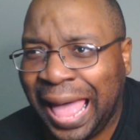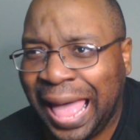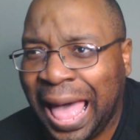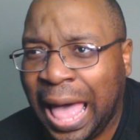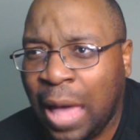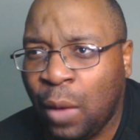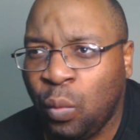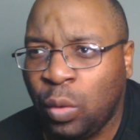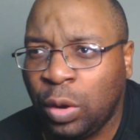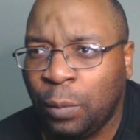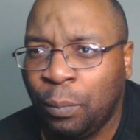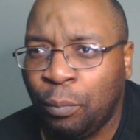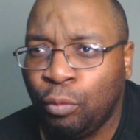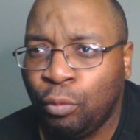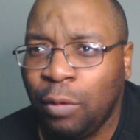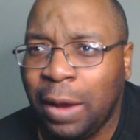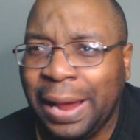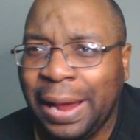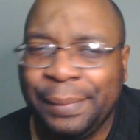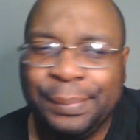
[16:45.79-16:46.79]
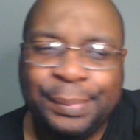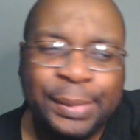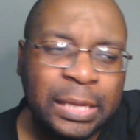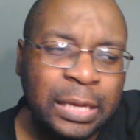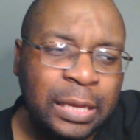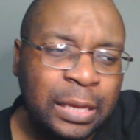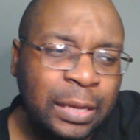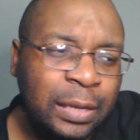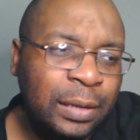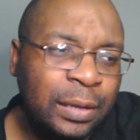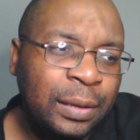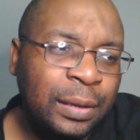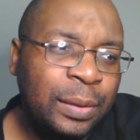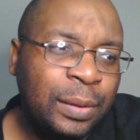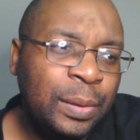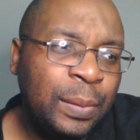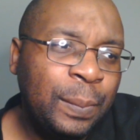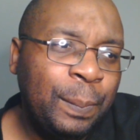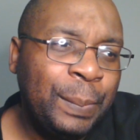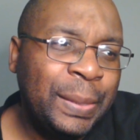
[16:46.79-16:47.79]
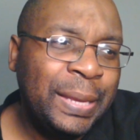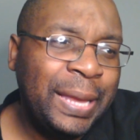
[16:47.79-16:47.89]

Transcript: I would probably be